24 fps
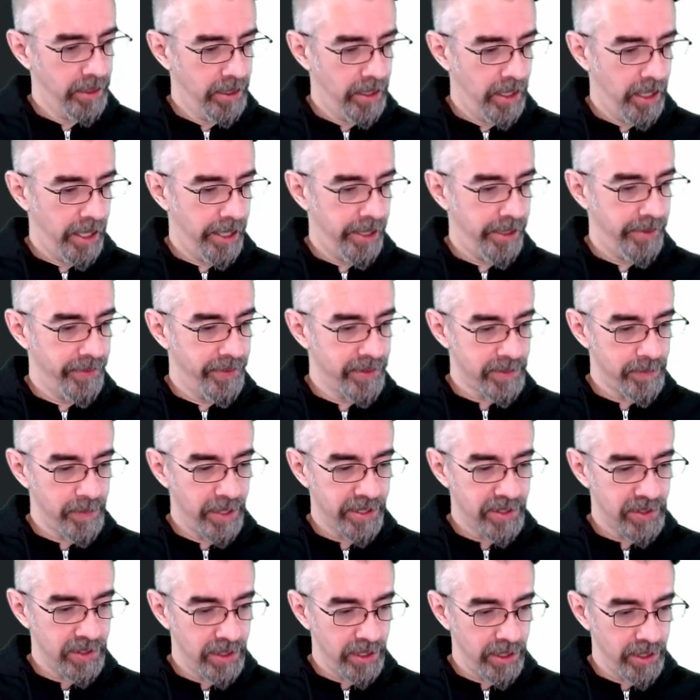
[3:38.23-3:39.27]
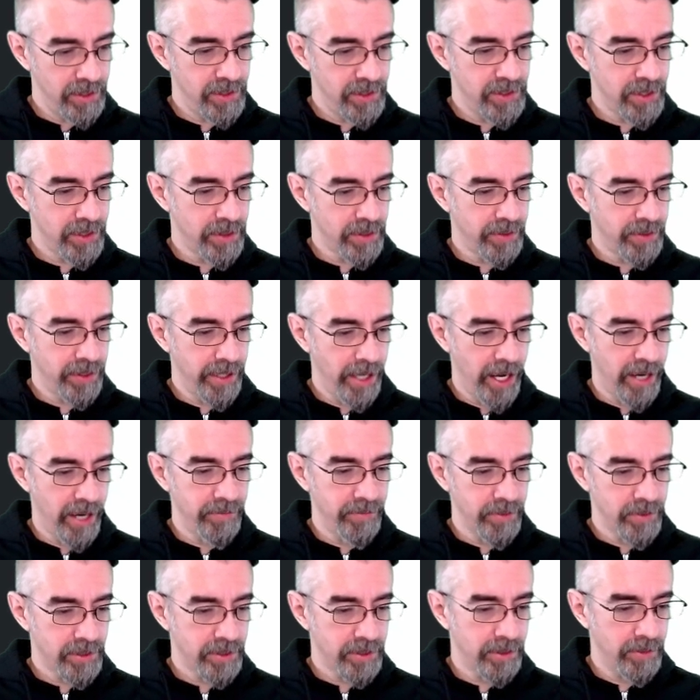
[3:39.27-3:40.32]
This makes it easier than
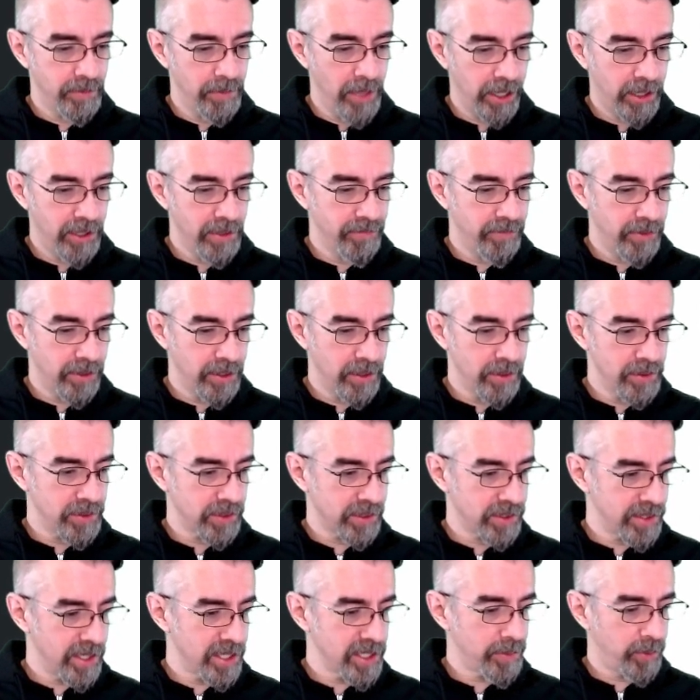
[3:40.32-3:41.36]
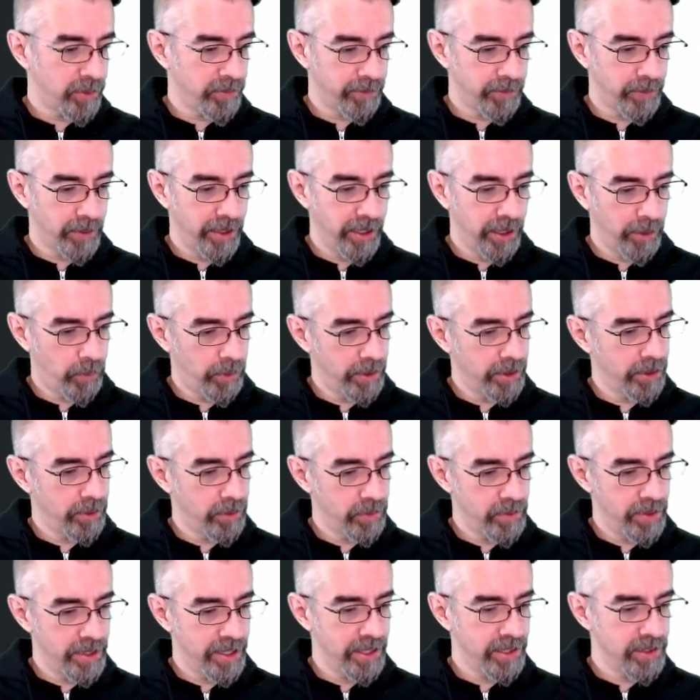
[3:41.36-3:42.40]
ever to make your videos accessible for anyone who
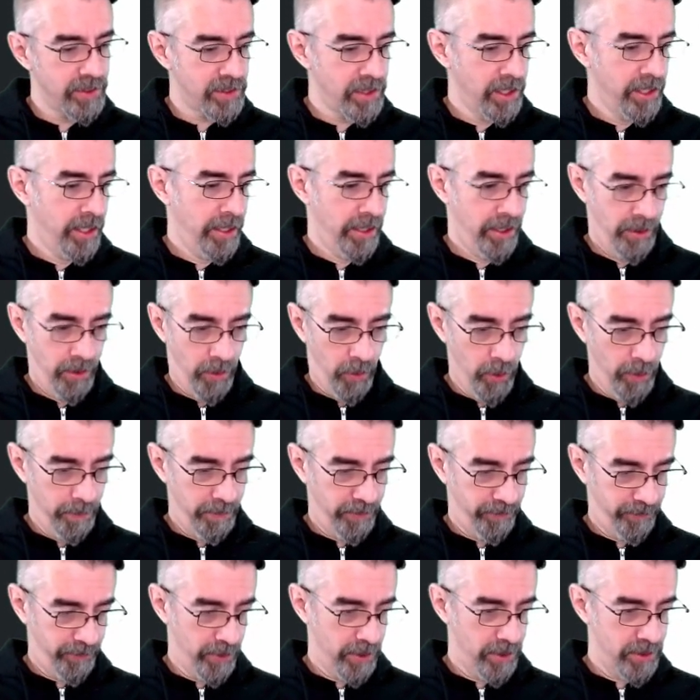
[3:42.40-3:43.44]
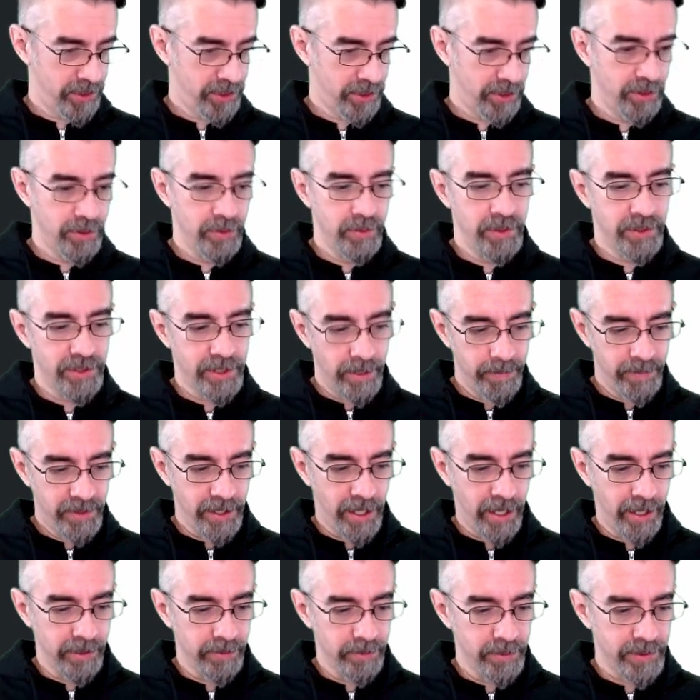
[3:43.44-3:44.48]
needs or prefers to use
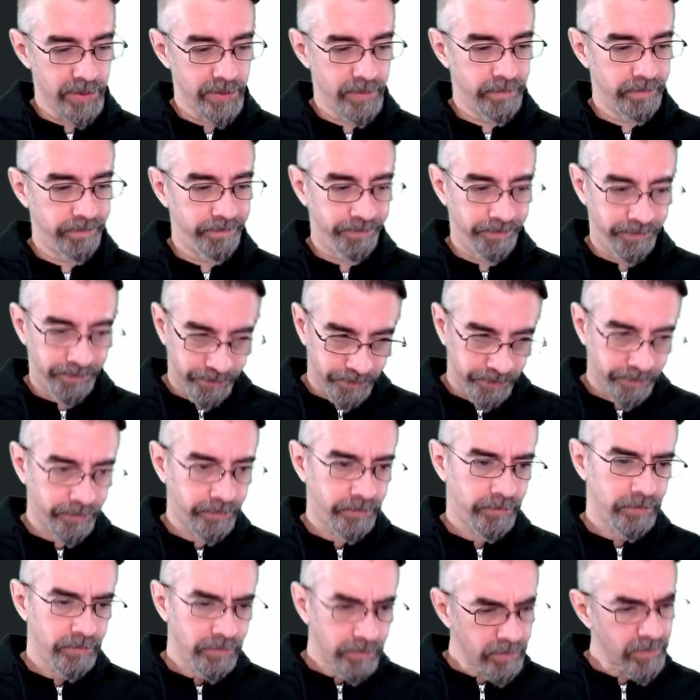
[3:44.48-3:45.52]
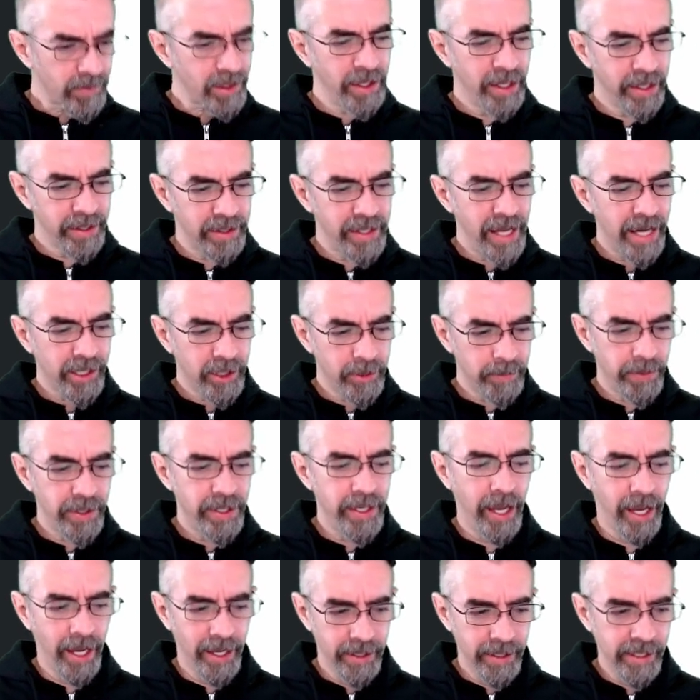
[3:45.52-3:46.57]
subtitles. That could be
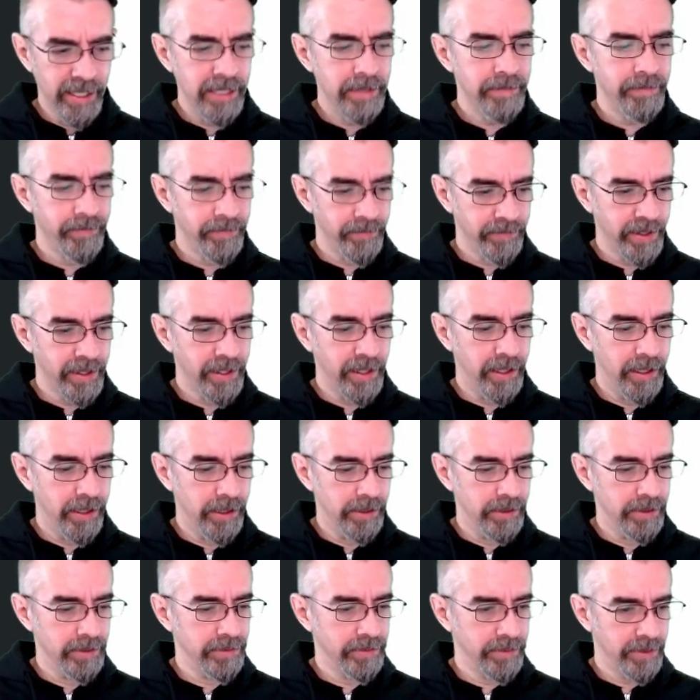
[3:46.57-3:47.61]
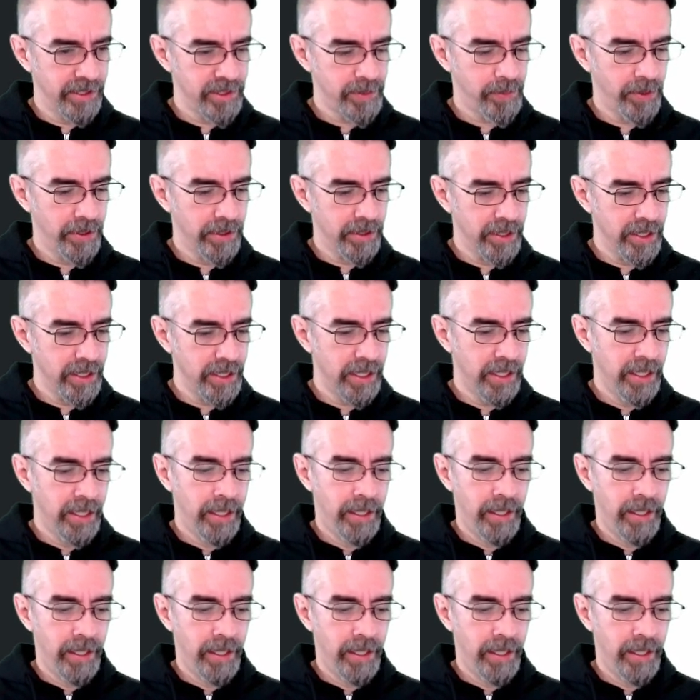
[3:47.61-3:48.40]
handy. That's pretty neat.